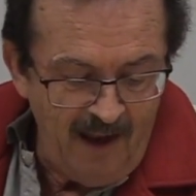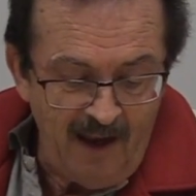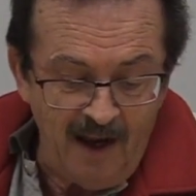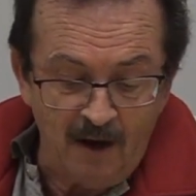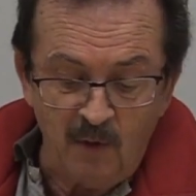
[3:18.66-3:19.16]

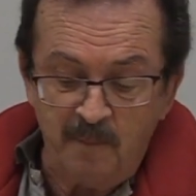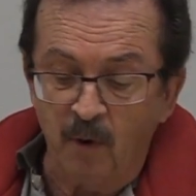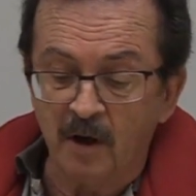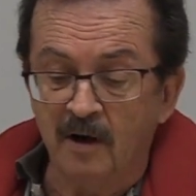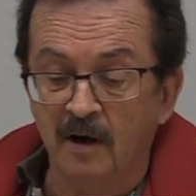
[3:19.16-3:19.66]
and our
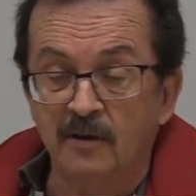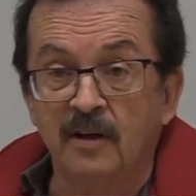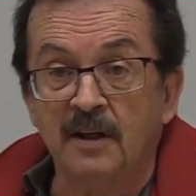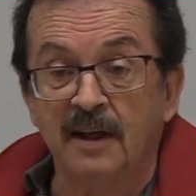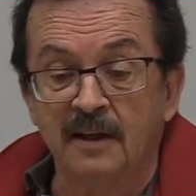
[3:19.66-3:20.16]
report cards
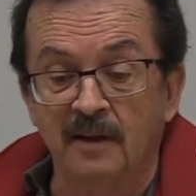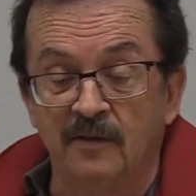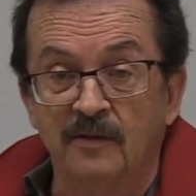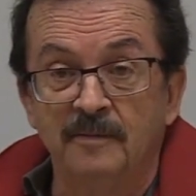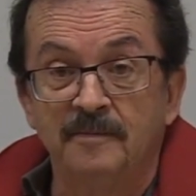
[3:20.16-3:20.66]
looked like
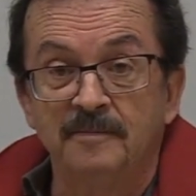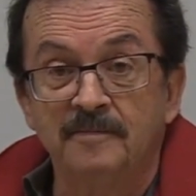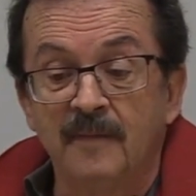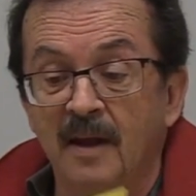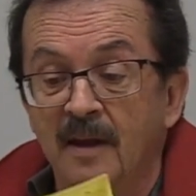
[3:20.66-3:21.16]
this.
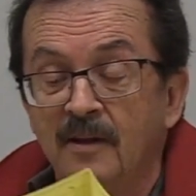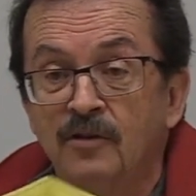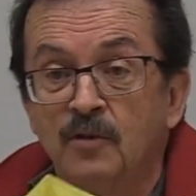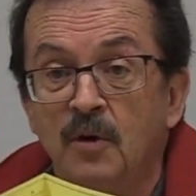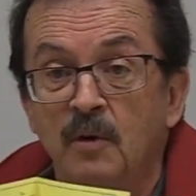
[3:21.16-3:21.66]
This
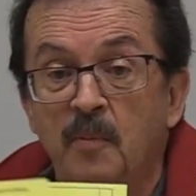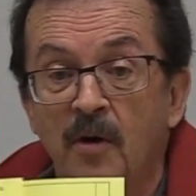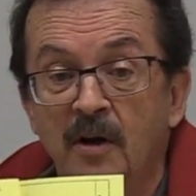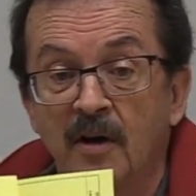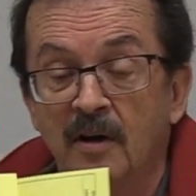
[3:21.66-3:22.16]
is what a
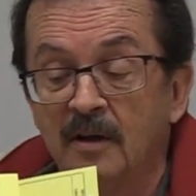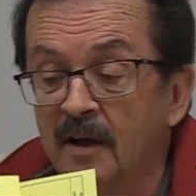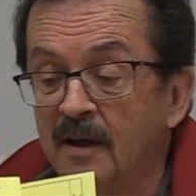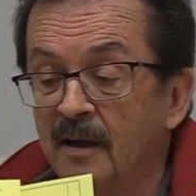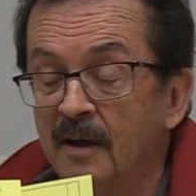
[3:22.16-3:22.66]
report card looked
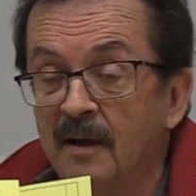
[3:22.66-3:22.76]
like.